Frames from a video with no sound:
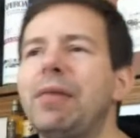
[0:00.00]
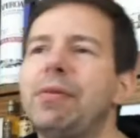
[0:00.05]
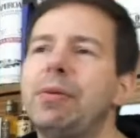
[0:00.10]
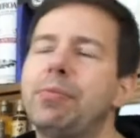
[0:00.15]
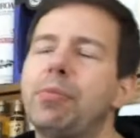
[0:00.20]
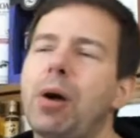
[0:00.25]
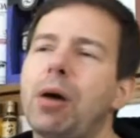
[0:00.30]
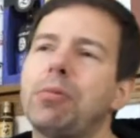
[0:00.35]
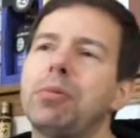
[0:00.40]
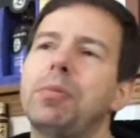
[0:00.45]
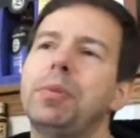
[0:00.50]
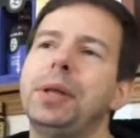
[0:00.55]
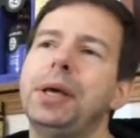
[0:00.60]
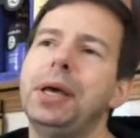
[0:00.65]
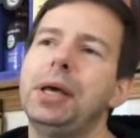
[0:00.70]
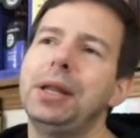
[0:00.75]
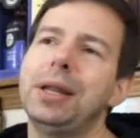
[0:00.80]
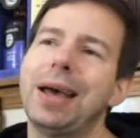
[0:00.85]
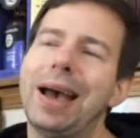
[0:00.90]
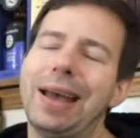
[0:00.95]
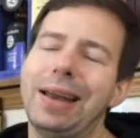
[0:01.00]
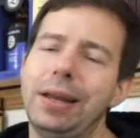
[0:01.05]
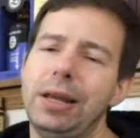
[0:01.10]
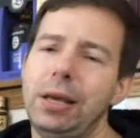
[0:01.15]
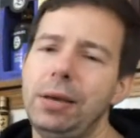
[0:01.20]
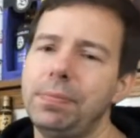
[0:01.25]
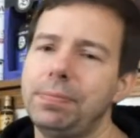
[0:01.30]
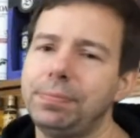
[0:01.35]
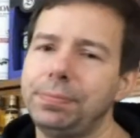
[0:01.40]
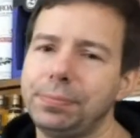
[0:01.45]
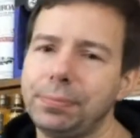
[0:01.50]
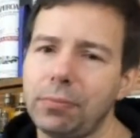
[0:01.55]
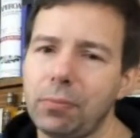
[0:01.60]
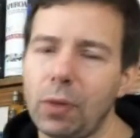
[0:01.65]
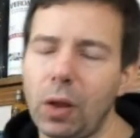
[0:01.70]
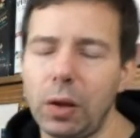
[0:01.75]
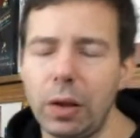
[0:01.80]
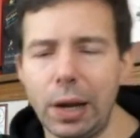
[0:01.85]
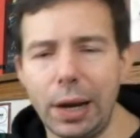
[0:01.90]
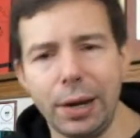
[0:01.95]
it probably a 90,
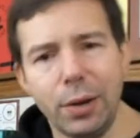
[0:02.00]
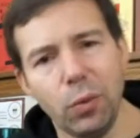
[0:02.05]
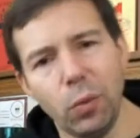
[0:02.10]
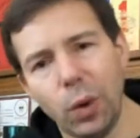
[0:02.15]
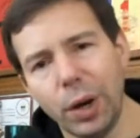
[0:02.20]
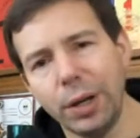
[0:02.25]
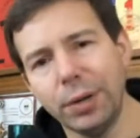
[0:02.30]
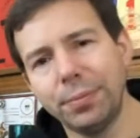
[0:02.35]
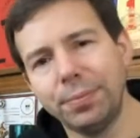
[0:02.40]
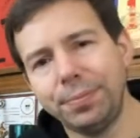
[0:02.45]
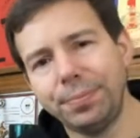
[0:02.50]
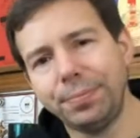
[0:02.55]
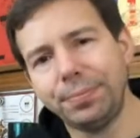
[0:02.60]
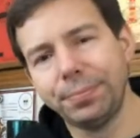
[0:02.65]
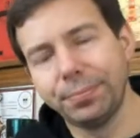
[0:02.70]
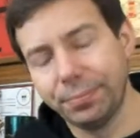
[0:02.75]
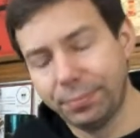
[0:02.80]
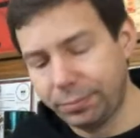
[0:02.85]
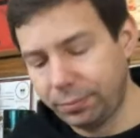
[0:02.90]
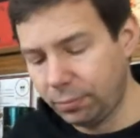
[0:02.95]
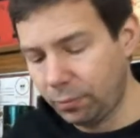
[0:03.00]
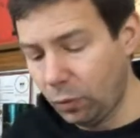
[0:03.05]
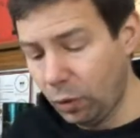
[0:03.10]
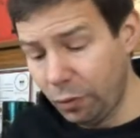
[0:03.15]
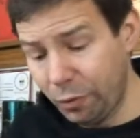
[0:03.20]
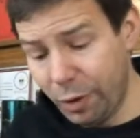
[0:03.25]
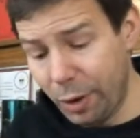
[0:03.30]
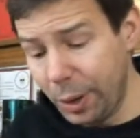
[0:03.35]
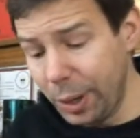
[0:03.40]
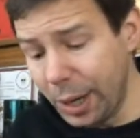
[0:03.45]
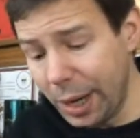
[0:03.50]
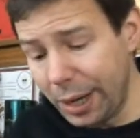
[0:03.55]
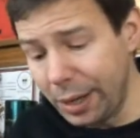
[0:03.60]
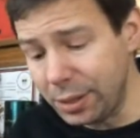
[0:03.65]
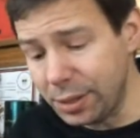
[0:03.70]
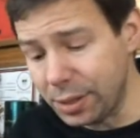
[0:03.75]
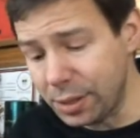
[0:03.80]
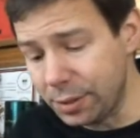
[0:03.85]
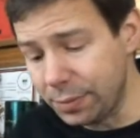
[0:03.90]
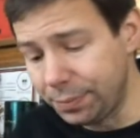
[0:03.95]
91. Very
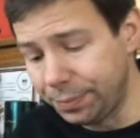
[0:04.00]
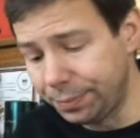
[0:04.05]
nice.